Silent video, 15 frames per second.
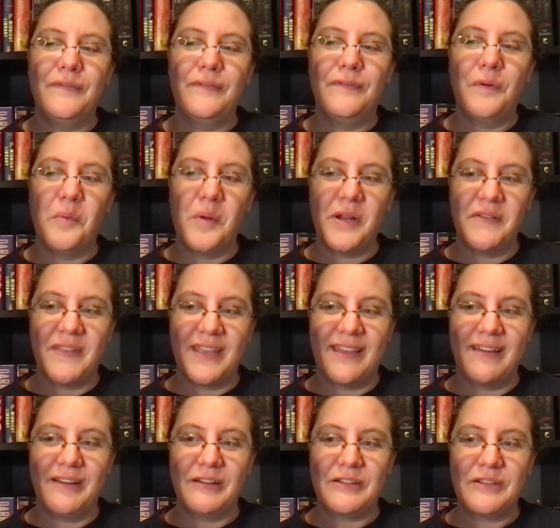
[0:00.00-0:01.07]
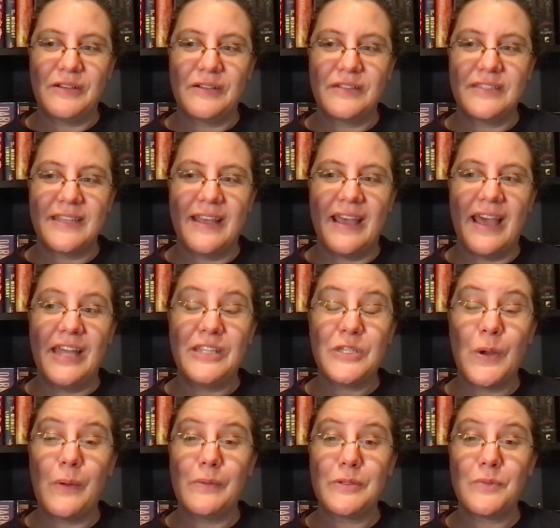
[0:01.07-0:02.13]
for one of the characters, and
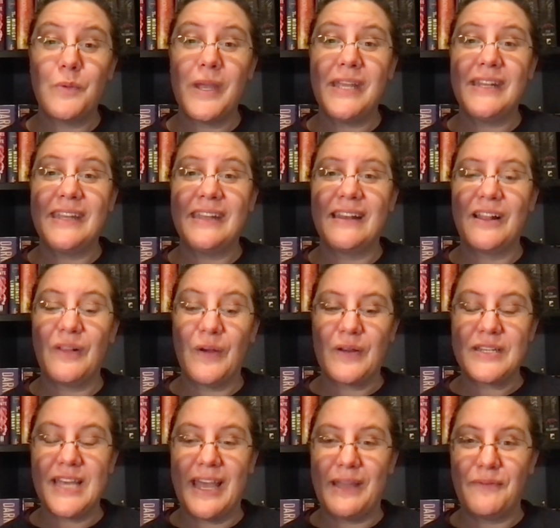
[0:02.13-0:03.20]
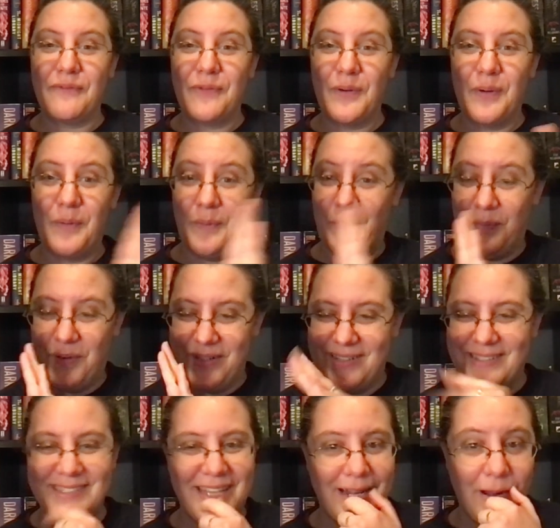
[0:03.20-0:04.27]
so I was waiting a long time for
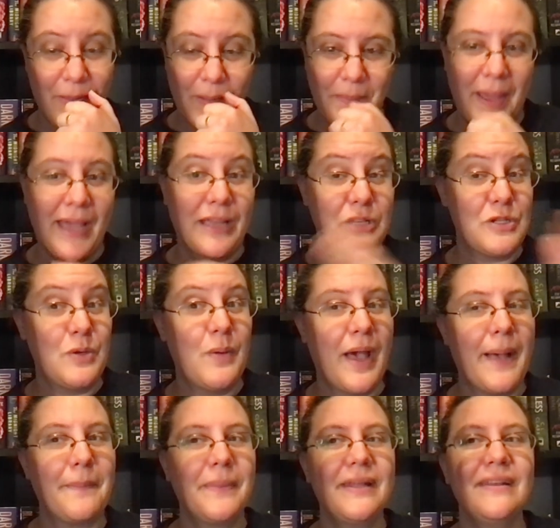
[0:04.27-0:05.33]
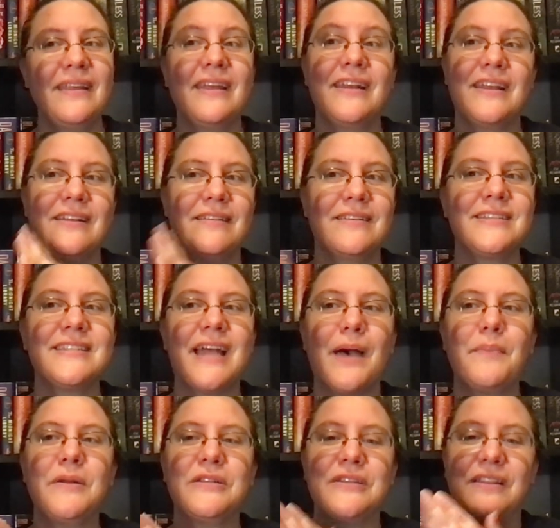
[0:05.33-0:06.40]
what's said on the back to happen, and it doesn't
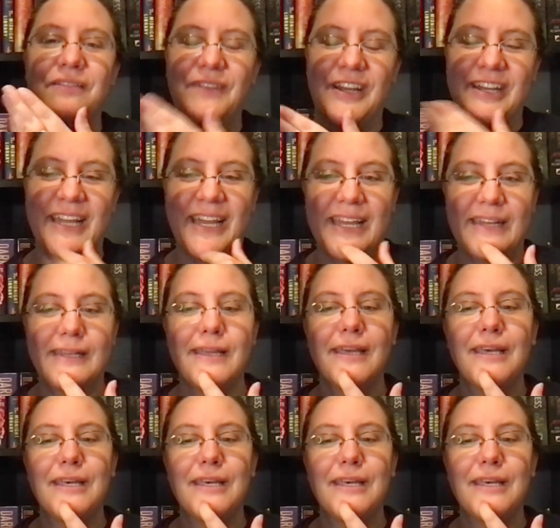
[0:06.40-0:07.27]
happen until the very end.